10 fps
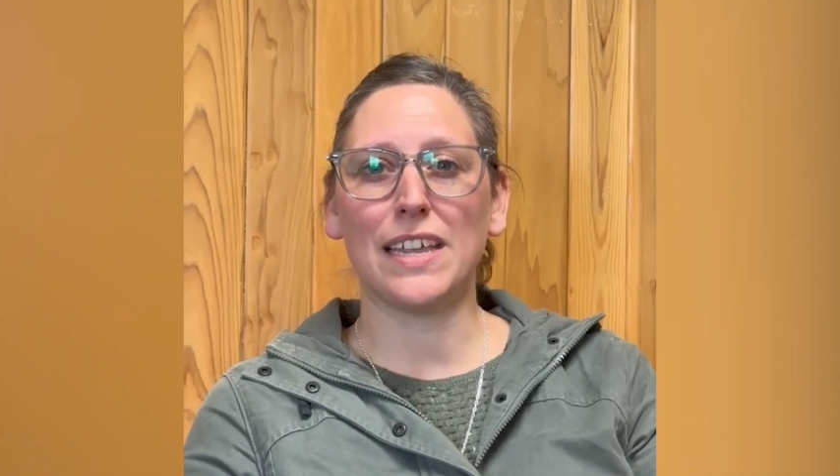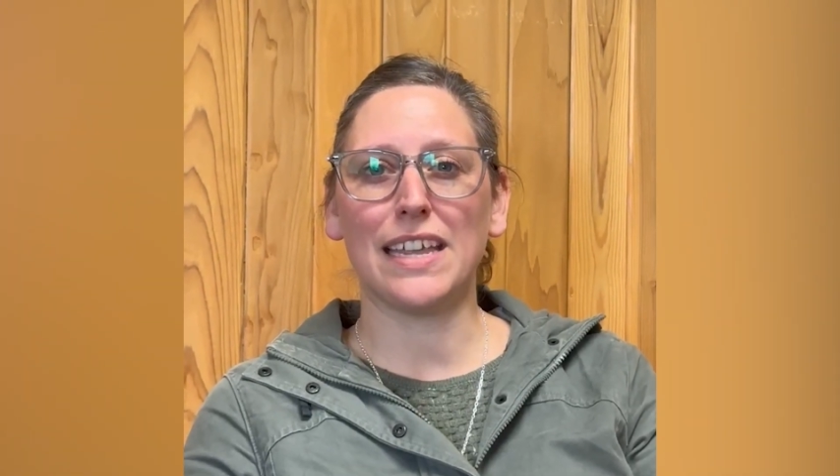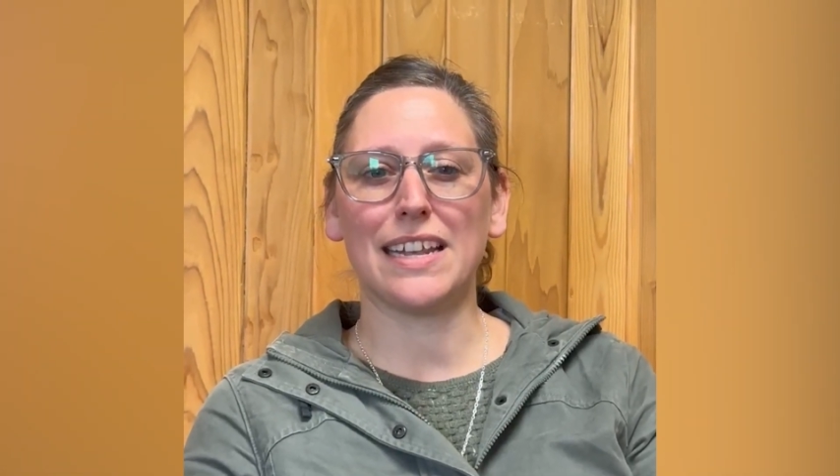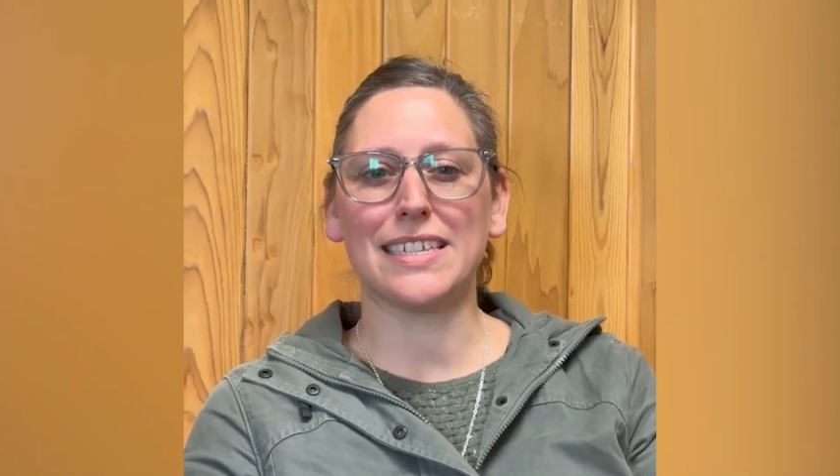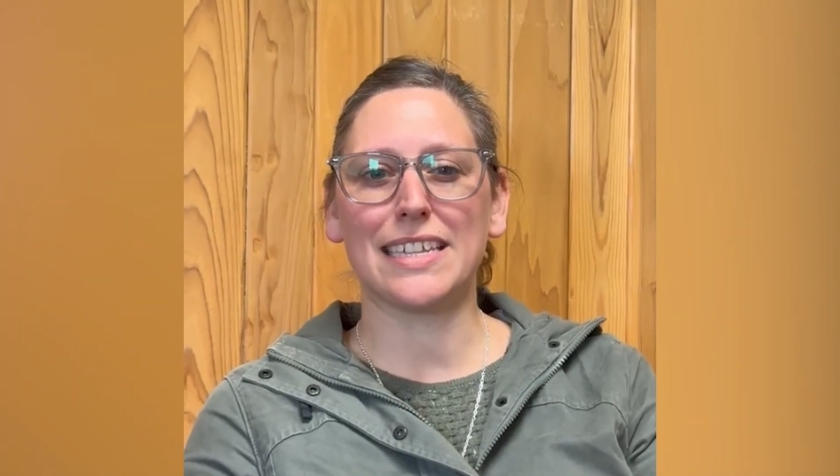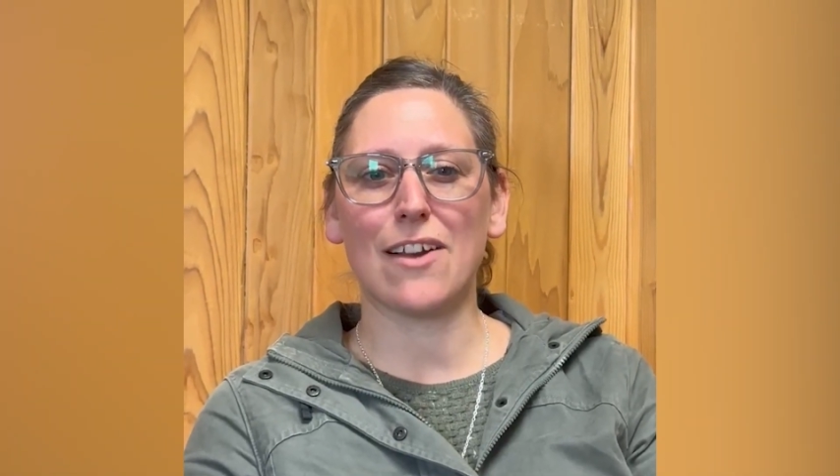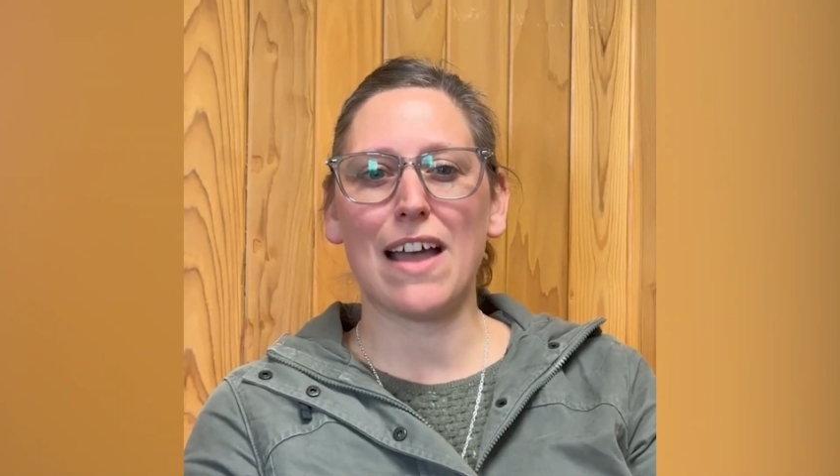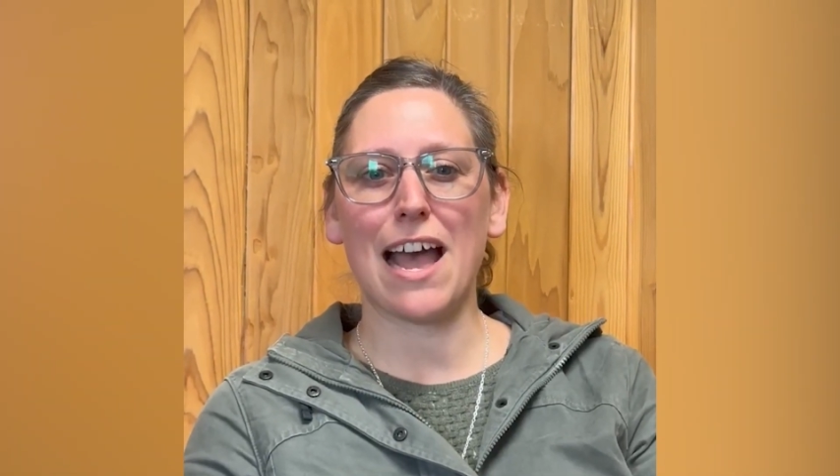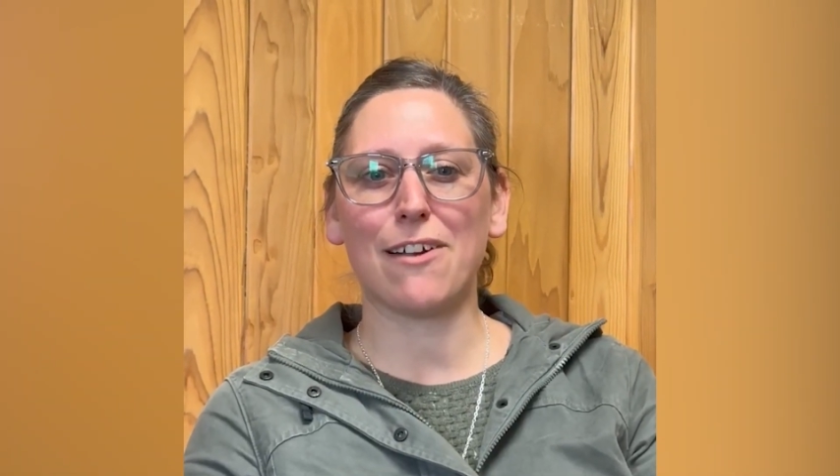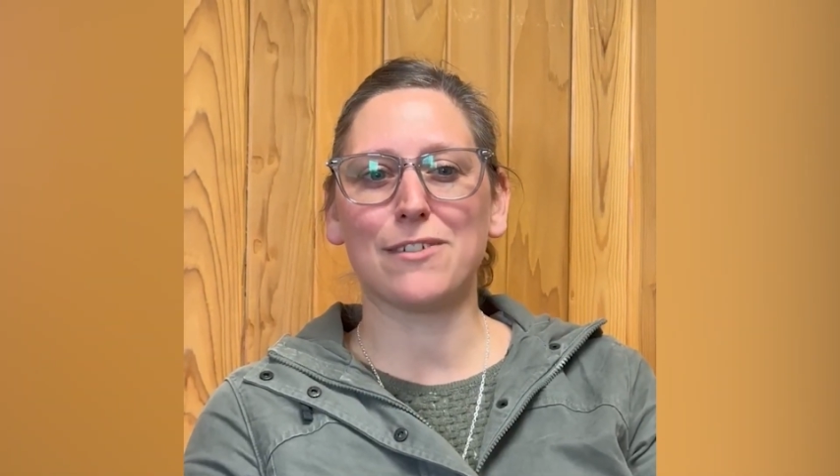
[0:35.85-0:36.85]
feet and is now
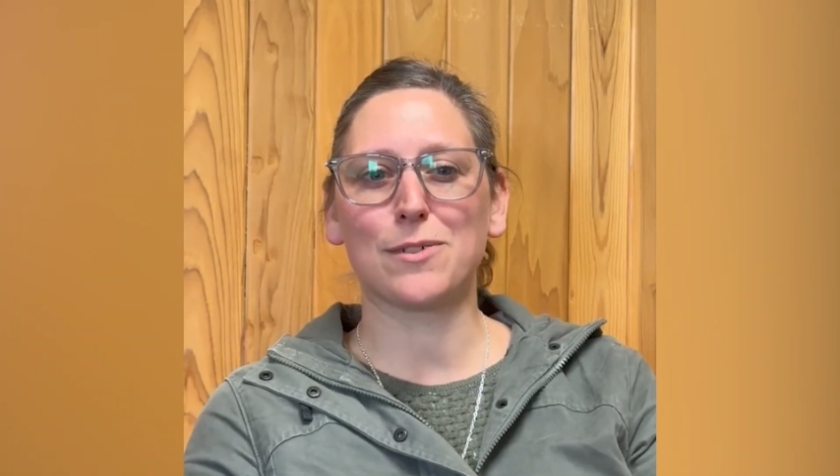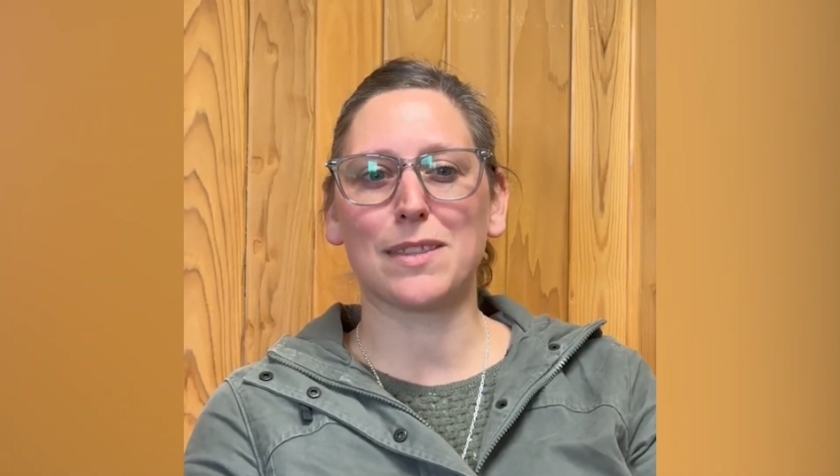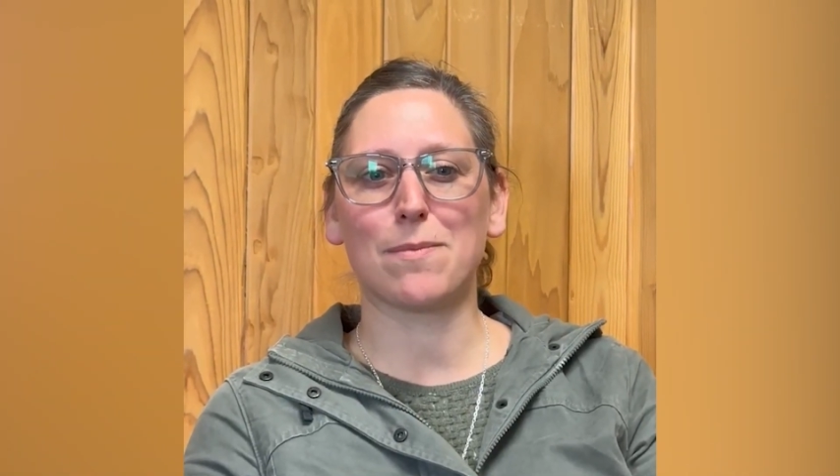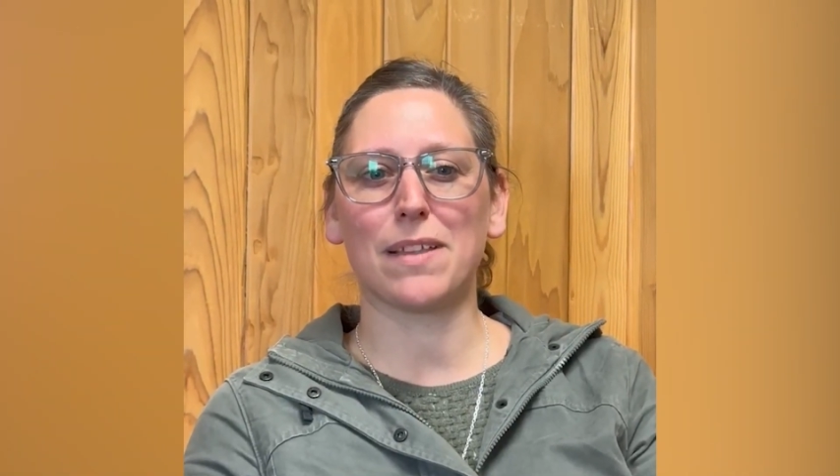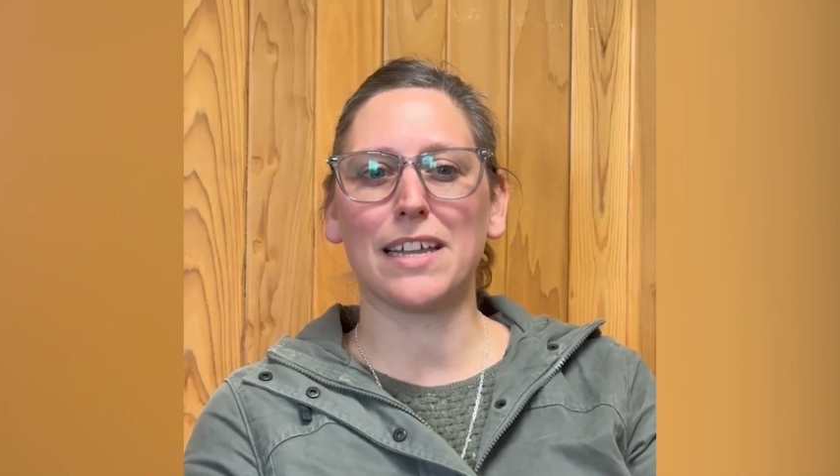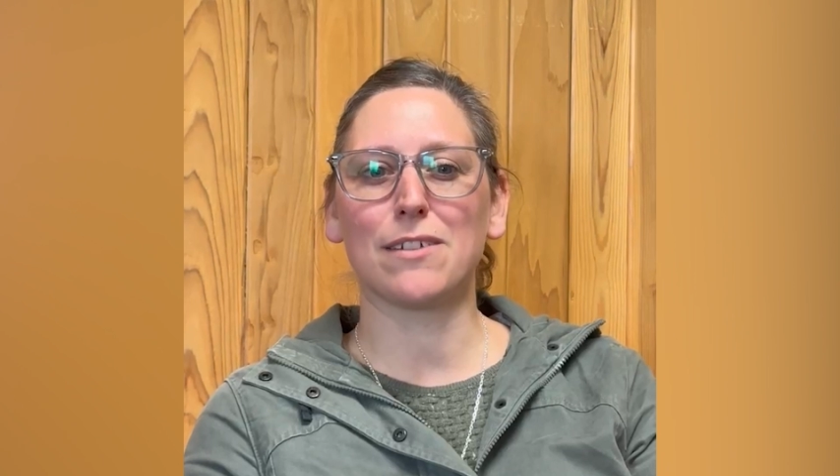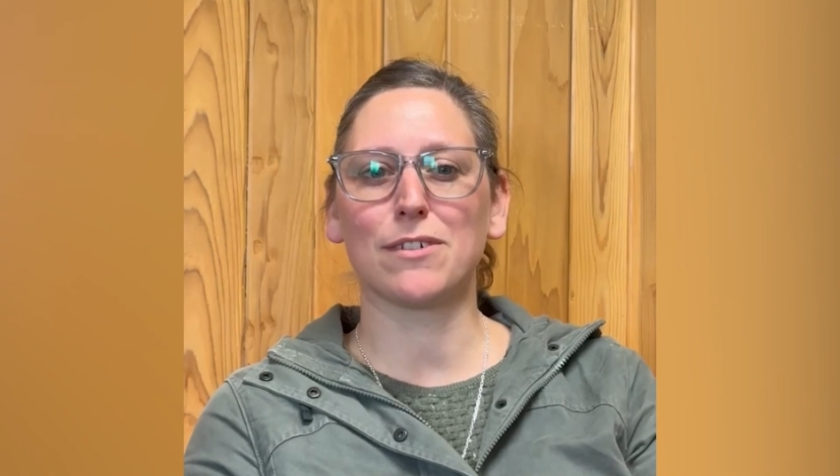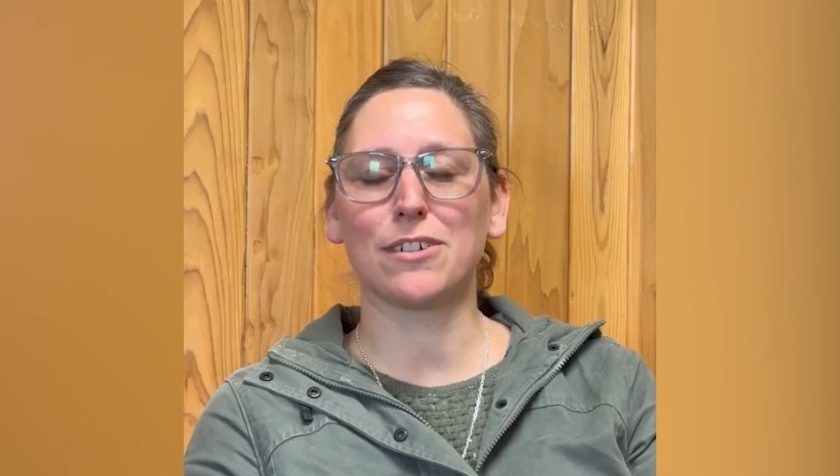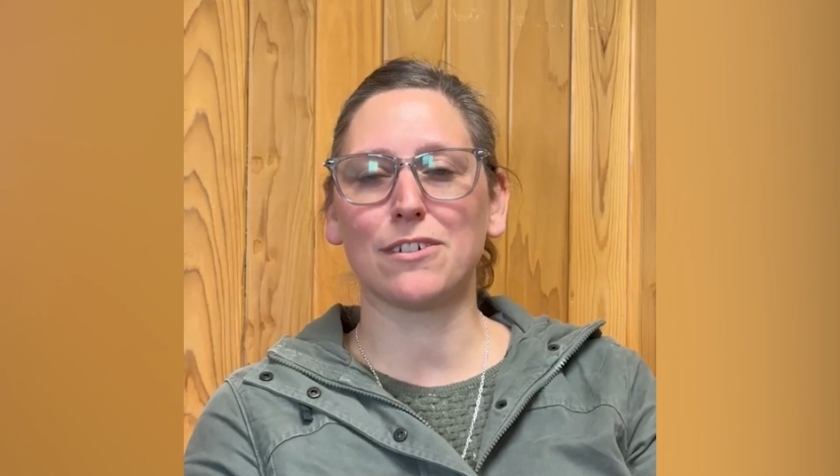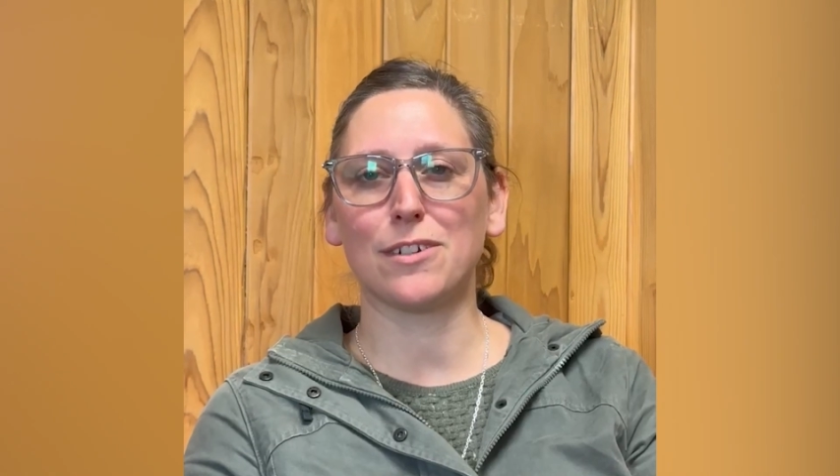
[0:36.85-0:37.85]
housed with the plan to
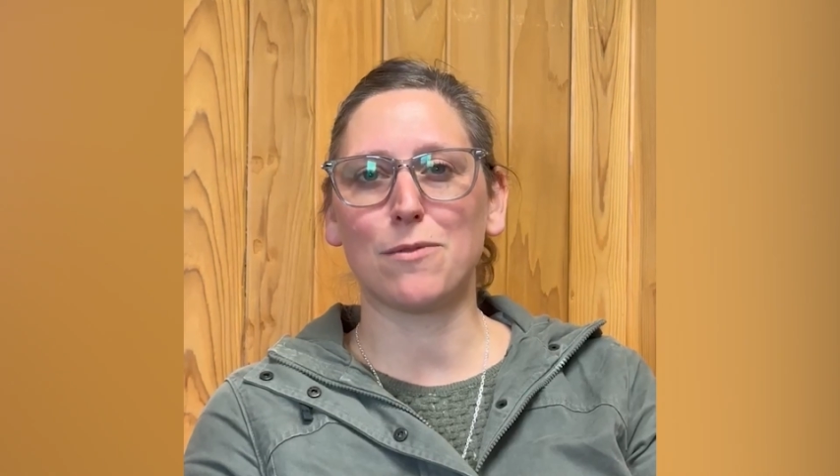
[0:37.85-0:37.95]
return